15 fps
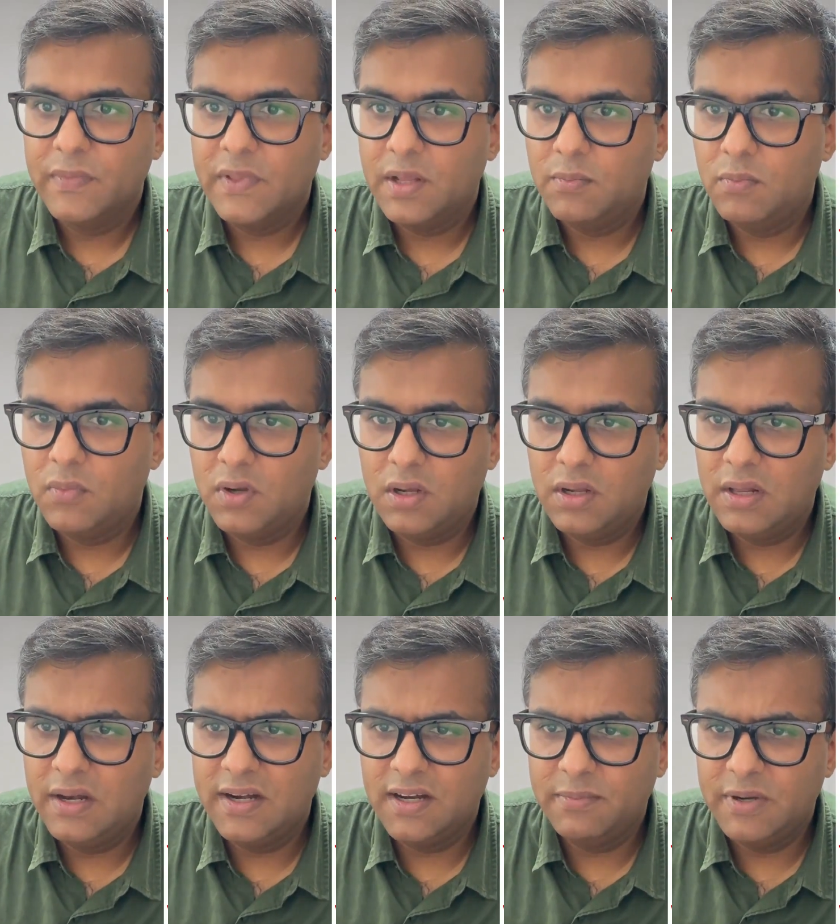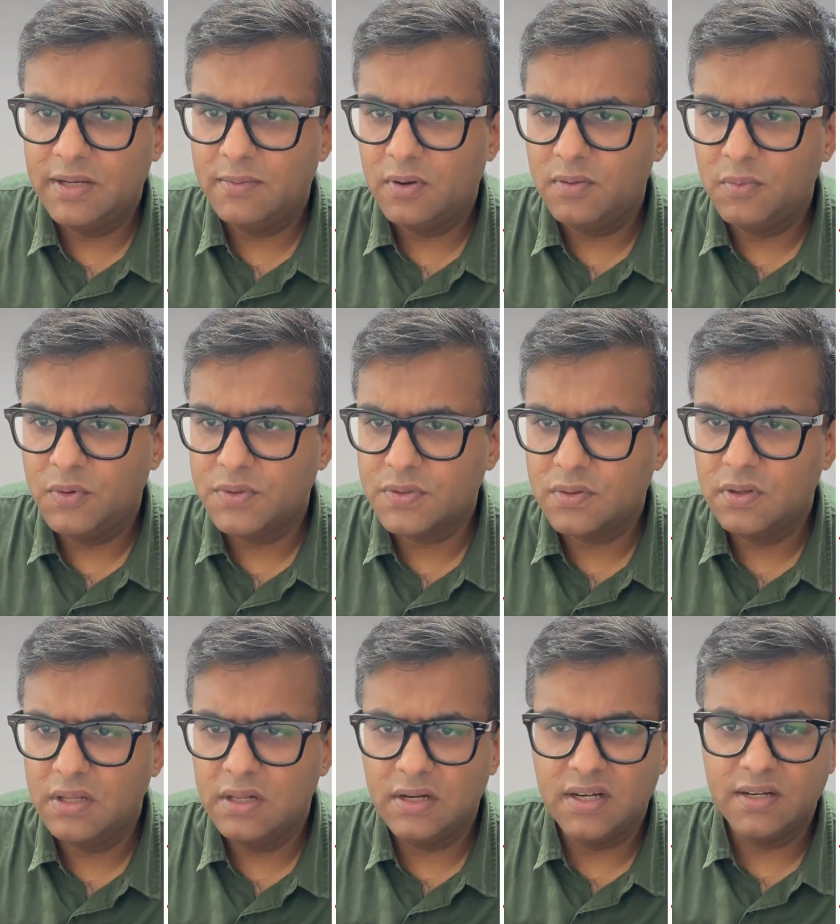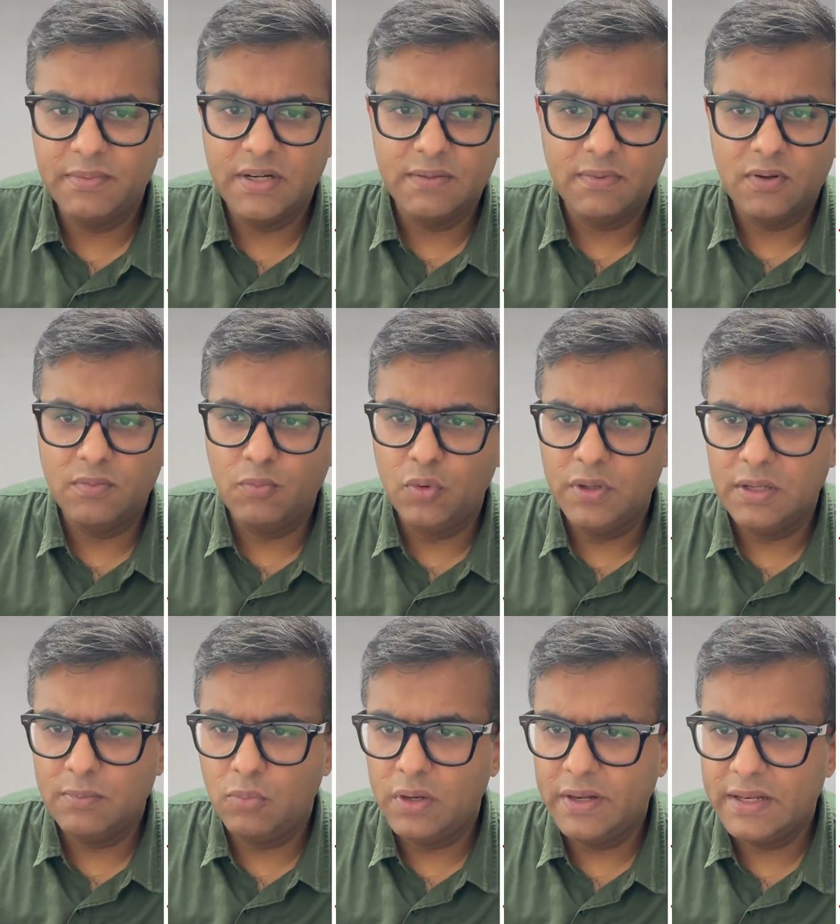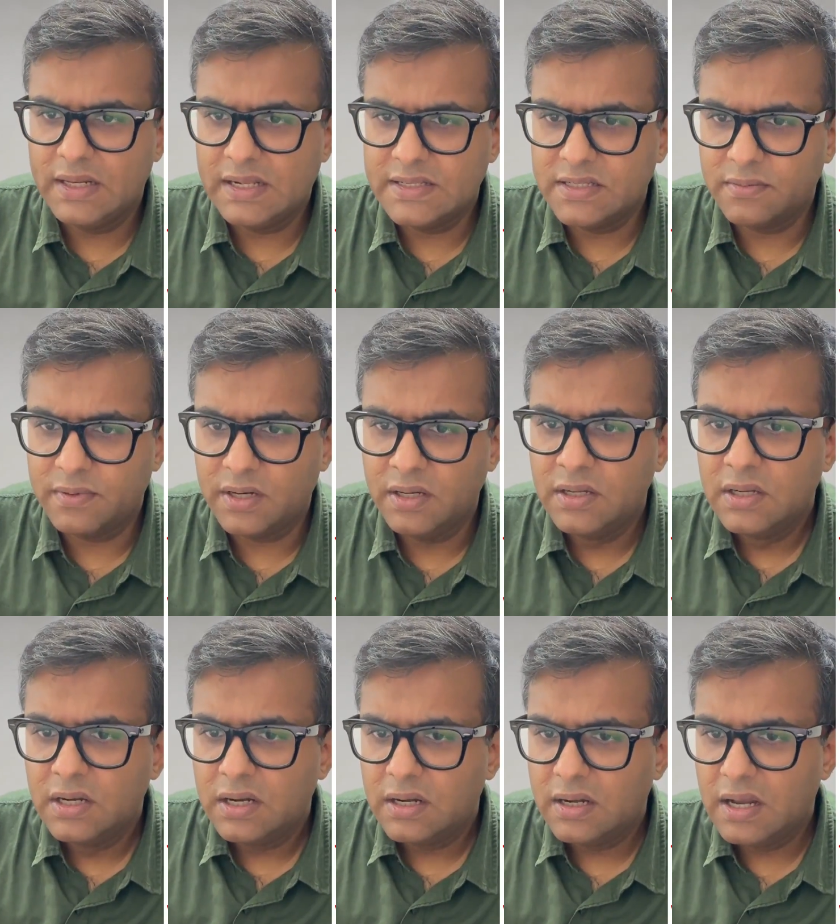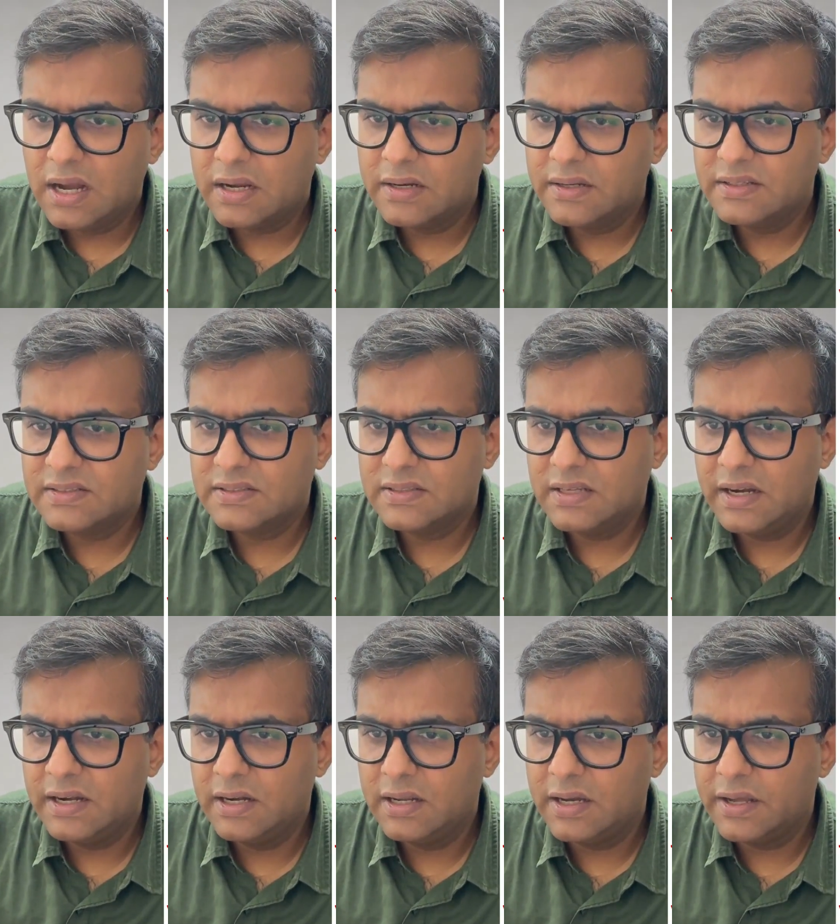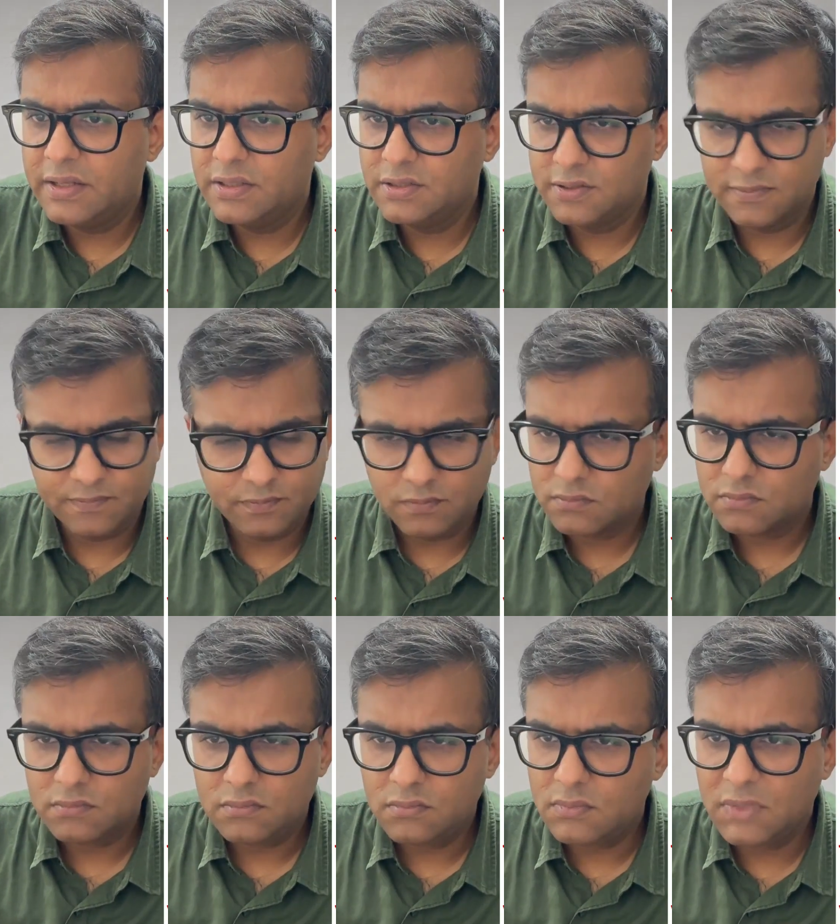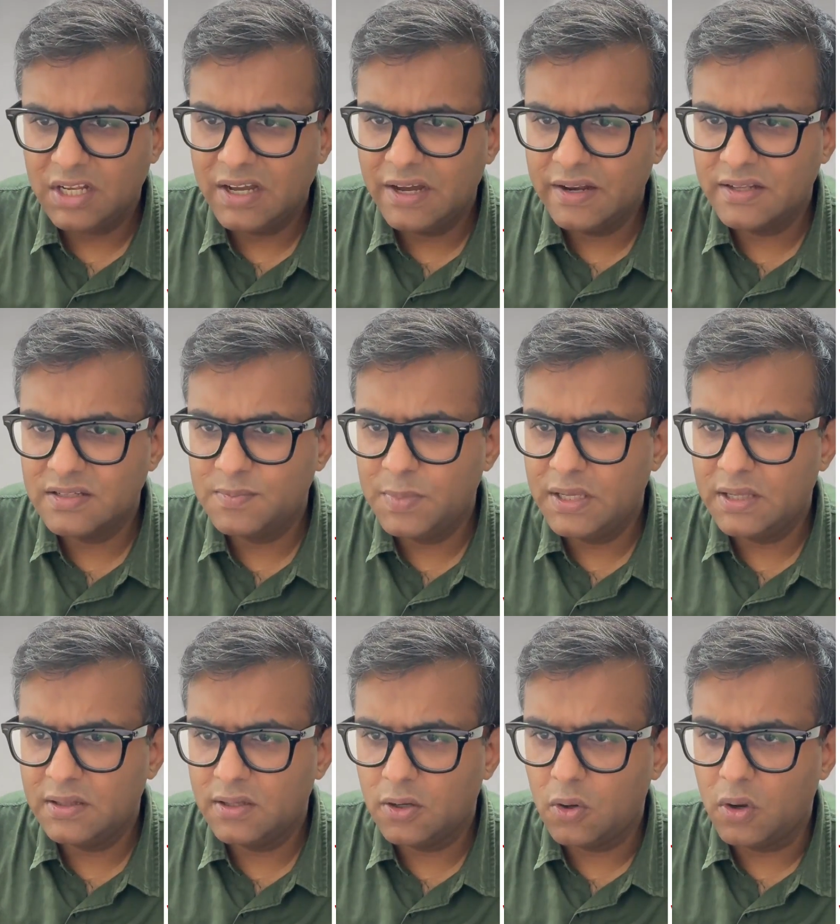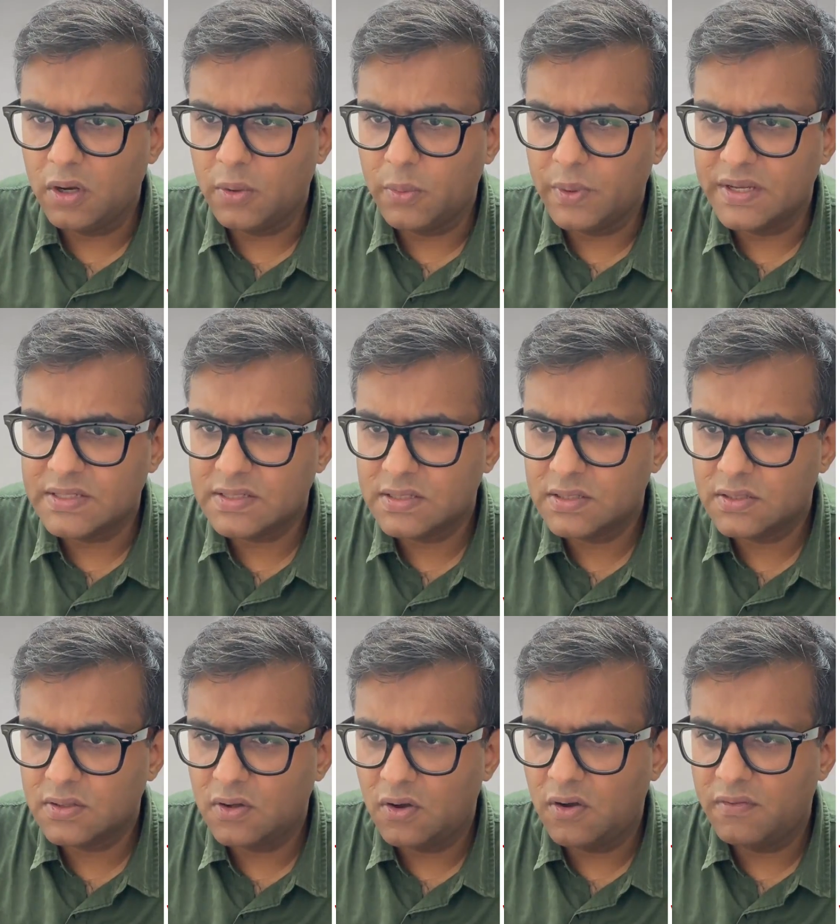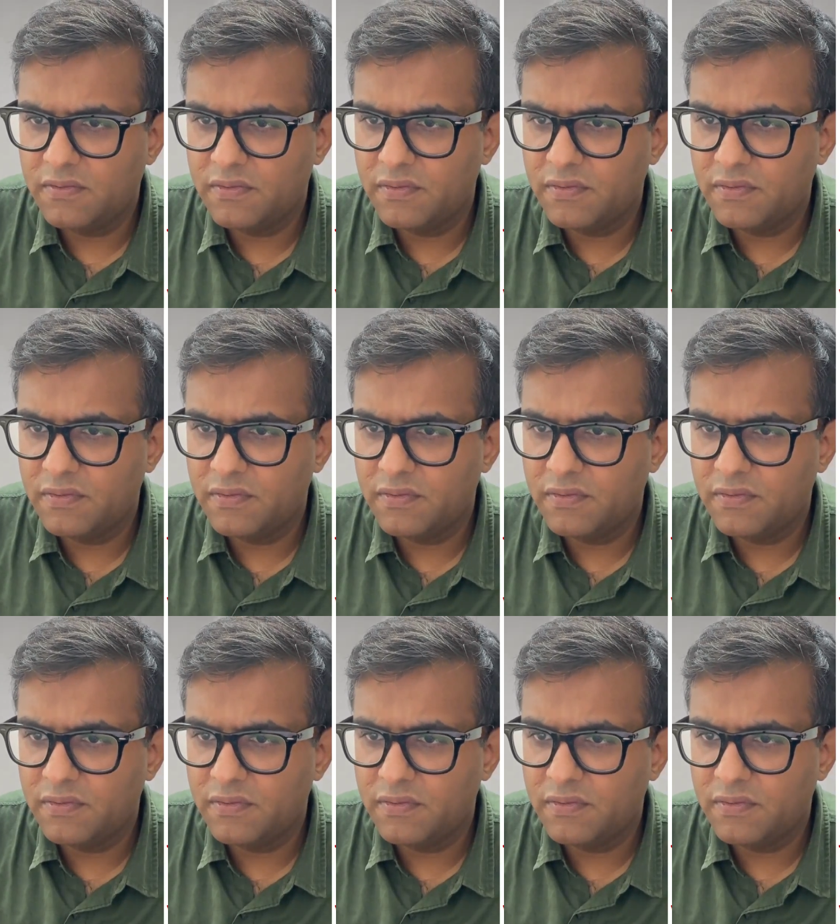A little bit about Morse code, a little bit about Boolean algebra, darkness and courage, courage being the conquest of